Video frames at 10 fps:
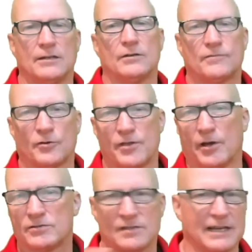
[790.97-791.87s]
for
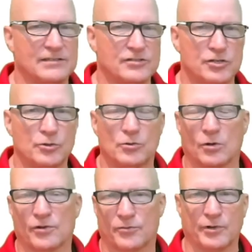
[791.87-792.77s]
those like two
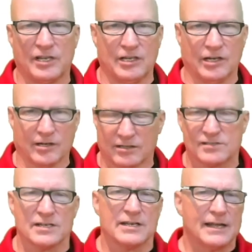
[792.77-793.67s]
or three years.